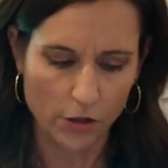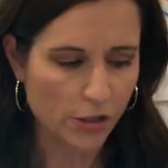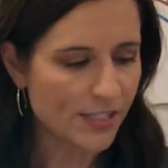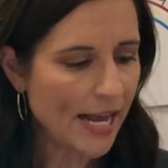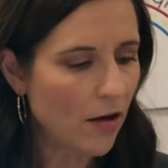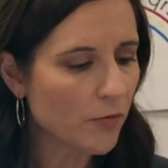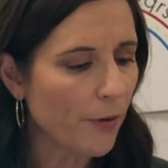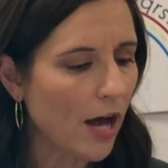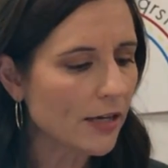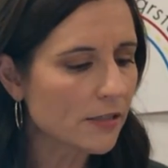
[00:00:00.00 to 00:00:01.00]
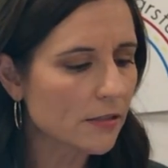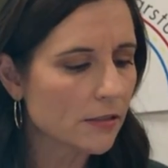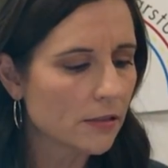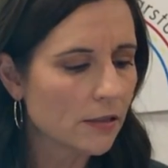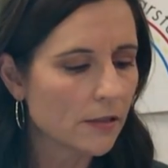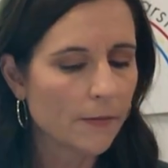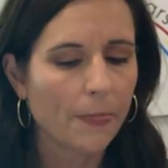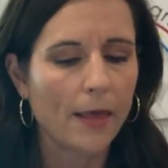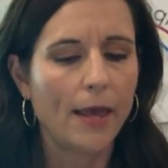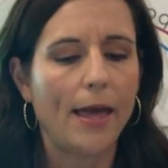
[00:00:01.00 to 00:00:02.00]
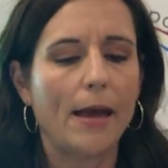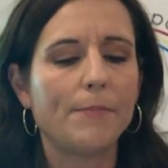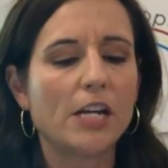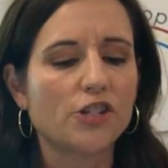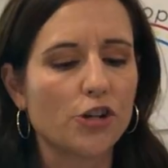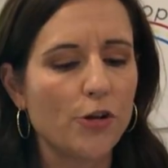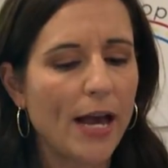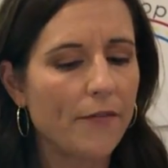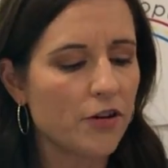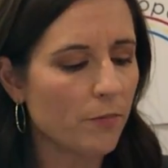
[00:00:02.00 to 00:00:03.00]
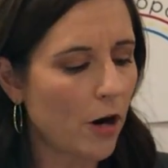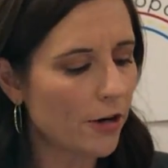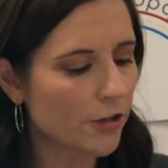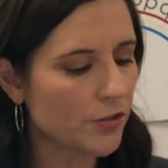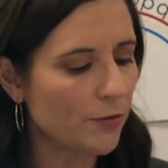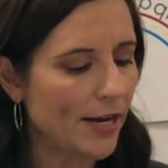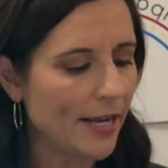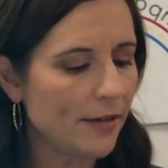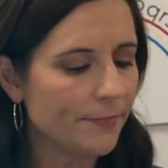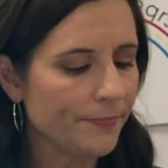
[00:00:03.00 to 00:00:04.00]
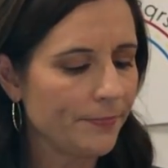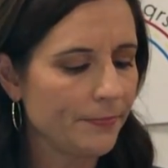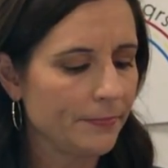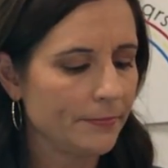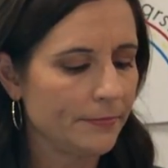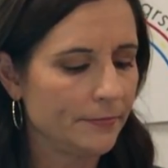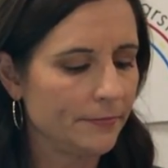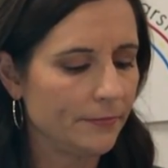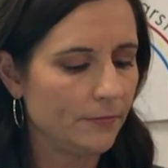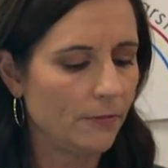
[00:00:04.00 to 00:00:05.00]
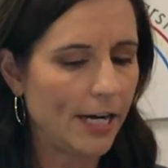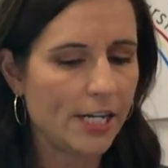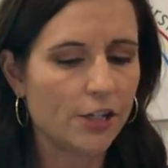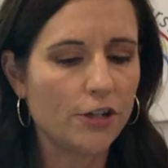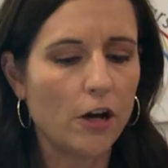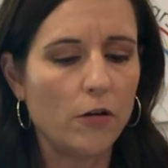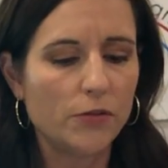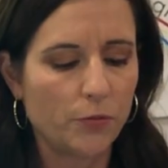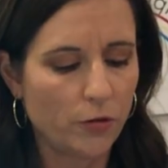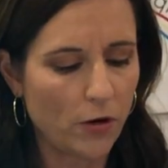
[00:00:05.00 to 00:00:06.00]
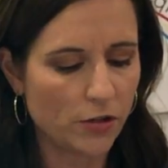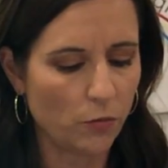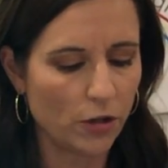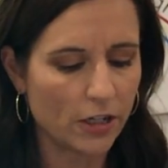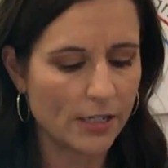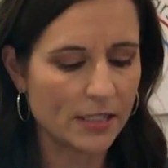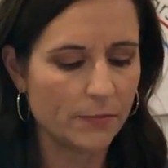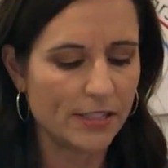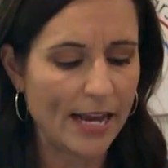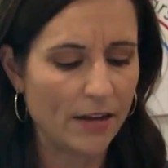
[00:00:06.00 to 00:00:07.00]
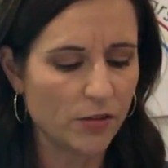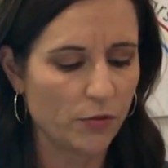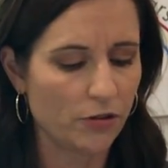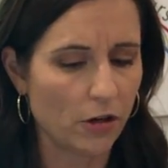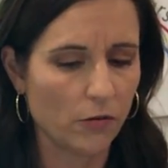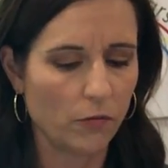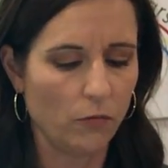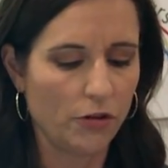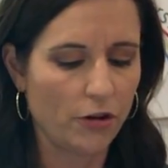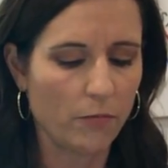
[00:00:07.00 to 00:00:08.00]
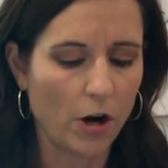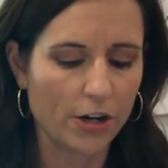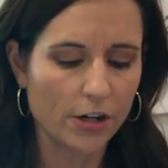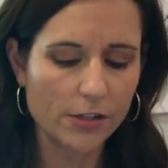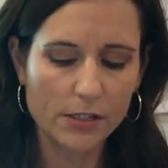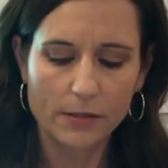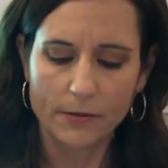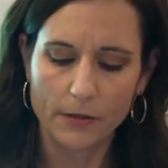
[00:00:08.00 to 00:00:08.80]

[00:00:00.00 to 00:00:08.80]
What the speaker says: sound box and make sure you have your markers ready to go, as we're going to work on some sounds with our markers.